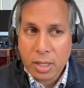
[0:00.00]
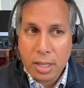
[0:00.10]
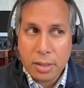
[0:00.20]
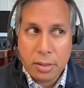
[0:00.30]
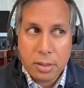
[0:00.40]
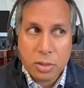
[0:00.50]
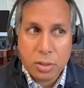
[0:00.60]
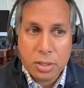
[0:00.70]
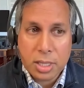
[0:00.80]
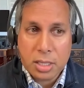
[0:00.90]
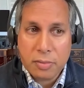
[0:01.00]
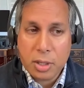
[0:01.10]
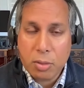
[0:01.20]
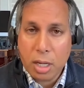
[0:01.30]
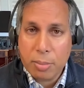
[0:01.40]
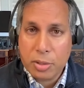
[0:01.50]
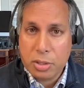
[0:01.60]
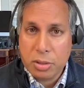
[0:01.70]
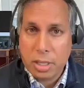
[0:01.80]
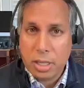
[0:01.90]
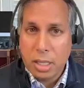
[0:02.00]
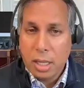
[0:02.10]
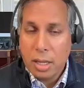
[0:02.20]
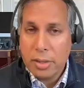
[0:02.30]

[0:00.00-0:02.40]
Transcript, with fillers: and the, so the sense of equal opportunity